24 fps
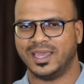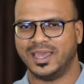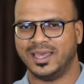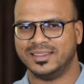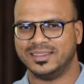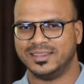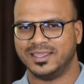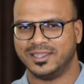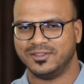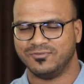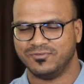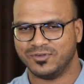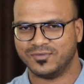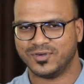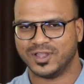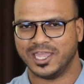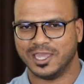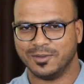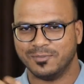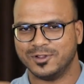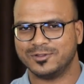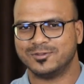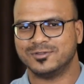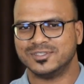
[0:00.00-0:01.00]
and then we were
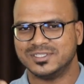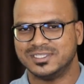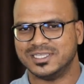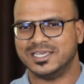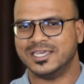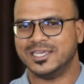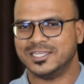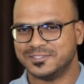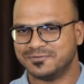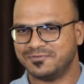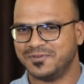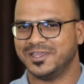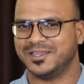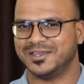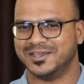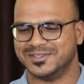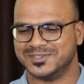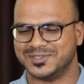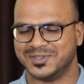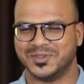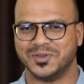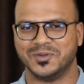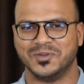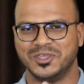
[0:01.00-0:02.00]
able to see his
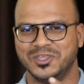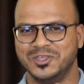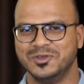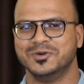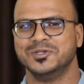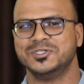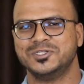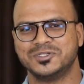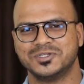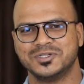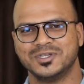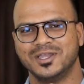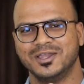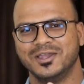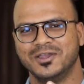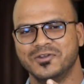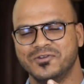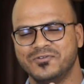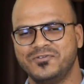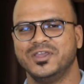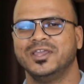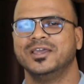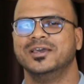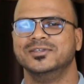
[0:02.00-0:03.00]
fingers, you know, huge
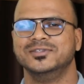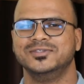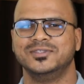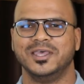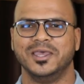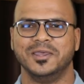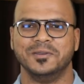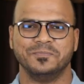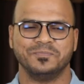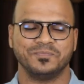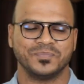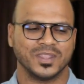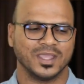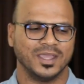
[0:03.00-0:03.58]
fingers there.